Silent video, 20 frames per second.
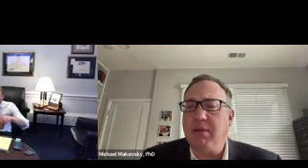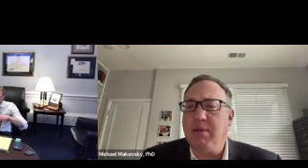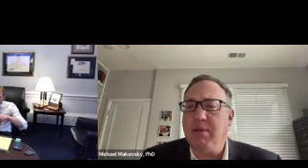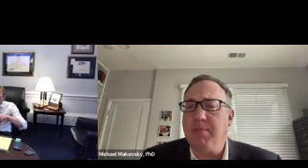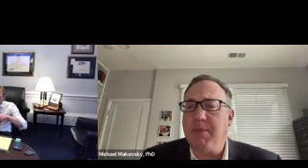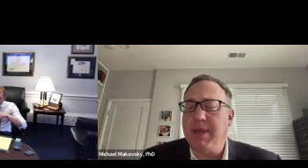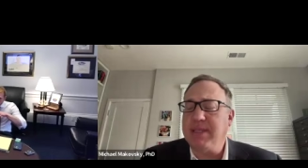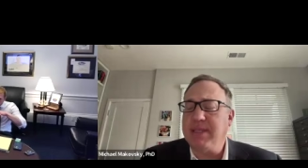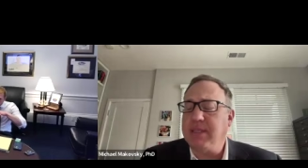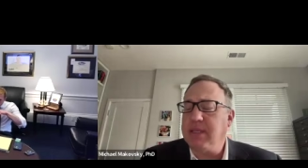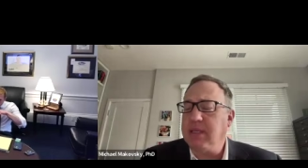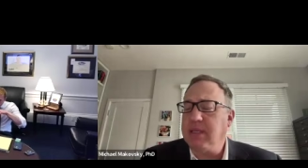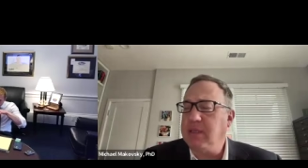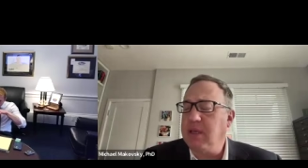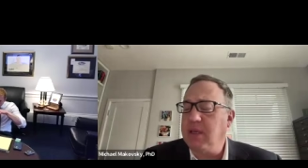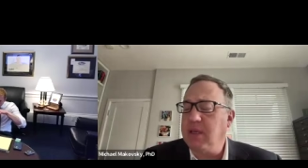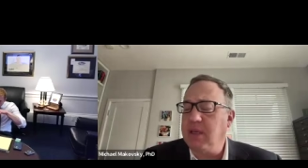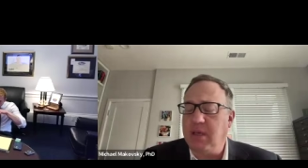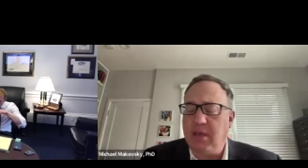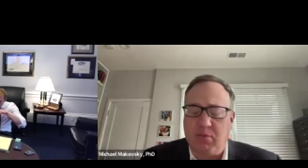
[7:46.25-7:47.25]

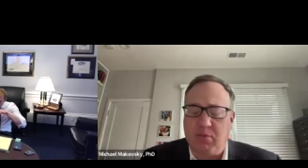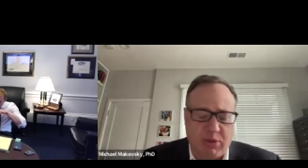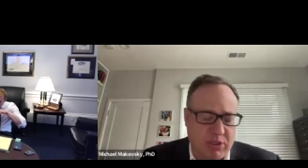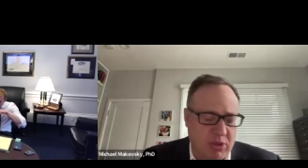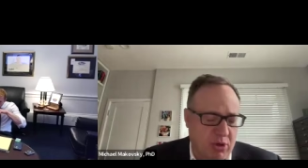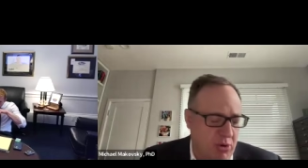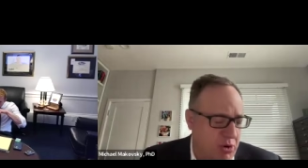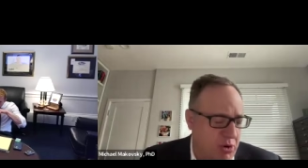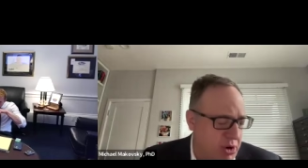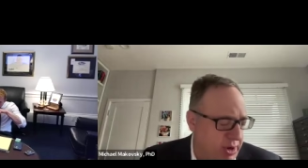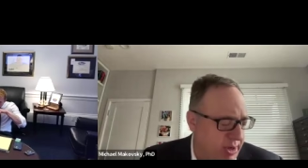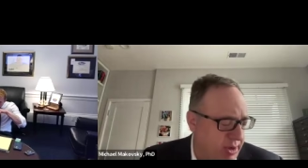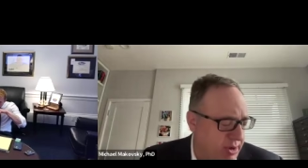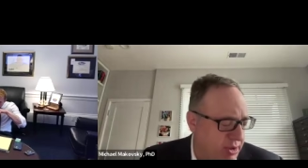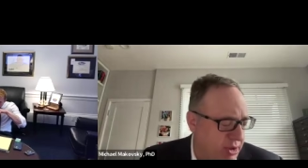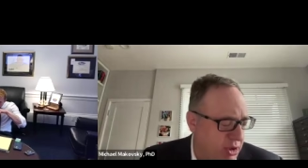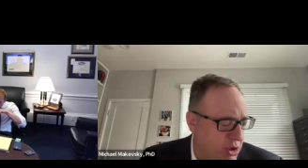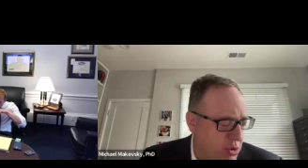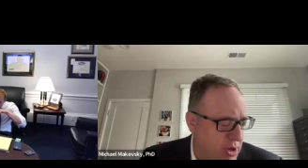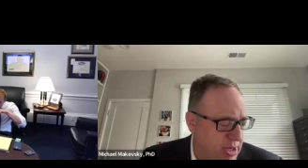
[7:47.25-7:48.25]
domestics, what's going on here
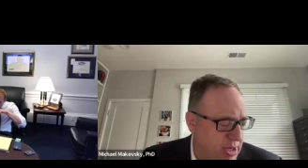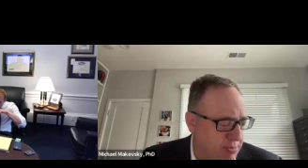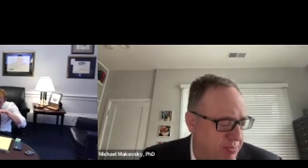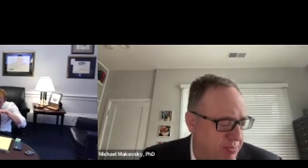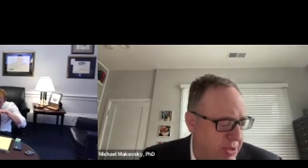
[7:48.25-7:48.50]
in the U.S.